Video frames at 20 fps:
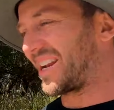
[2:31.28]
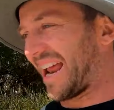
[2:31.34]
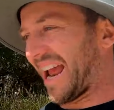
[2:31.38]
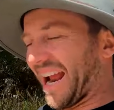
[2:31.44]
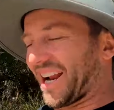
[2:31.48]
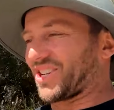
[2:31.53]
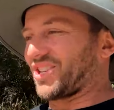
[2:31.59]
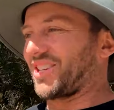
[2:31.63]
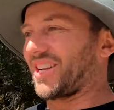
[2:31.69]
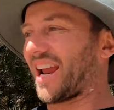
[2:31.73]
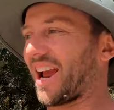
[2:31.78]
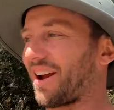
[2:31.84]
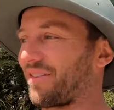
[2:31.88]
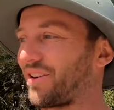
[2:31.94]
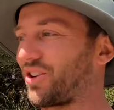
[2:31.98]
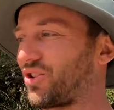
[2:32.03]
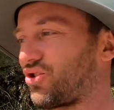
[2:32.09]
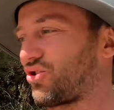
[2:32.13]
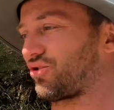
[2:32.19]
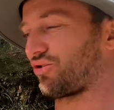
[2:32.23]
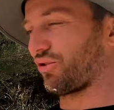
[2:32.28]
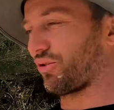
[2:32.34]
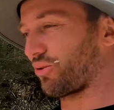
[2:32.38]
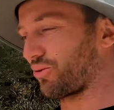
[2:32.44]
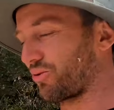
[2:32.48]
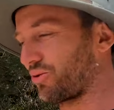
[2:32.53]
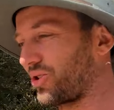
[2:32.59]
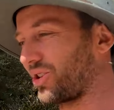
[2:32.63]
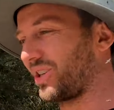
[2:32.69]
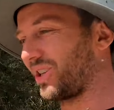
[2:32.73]
and actually having
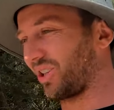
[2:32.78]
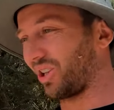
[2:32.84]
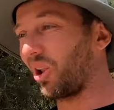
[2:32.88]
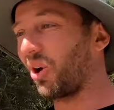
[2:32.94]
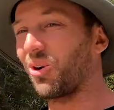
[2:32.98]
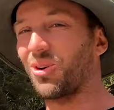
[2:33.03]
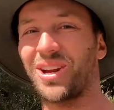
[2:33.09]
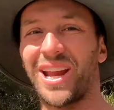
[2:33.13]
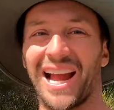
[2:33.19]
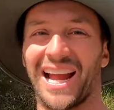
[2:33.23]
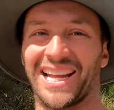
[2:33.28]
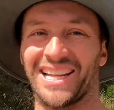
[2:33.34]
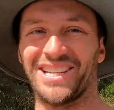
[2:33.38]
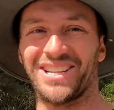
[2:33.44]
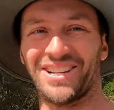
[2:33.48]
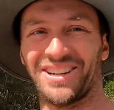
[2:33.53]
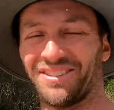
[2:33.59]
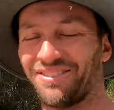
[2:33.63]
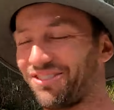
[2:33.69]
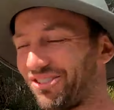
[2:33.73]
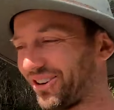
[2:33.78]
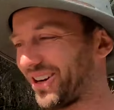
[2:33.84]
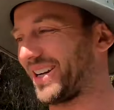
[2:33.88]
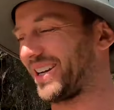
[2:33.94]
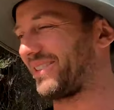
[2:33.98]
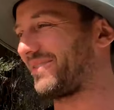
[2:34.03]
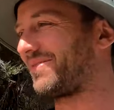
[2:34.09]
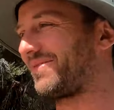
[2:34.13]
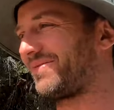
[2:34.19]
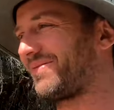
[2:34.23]
true location
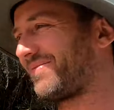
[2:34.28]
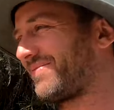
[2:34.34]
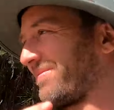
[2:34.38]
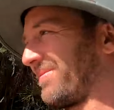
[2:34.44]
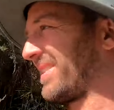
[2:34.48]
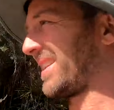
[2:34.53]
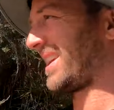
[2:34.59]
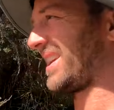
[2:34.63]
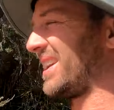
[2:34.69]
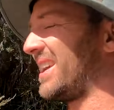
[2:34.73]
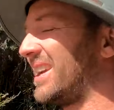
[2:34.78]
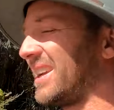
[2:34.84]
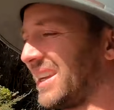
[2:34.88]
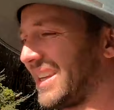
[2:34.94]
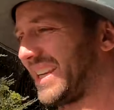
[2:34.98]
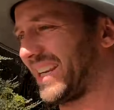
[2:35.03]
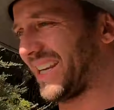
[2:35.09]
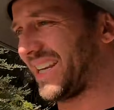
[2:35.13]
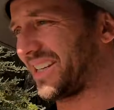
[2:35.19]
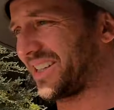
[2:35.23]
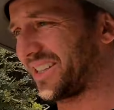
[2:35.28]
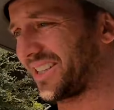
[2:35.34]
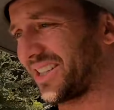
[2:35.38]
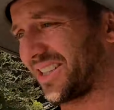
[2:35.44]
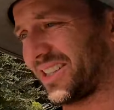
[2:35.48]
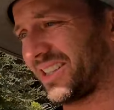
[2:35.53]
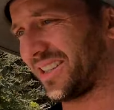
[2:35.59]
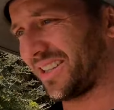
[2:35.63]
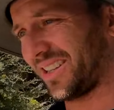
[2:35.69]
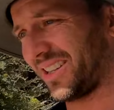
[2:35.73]
freedom
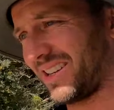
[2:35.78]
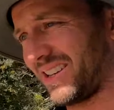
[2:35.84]
is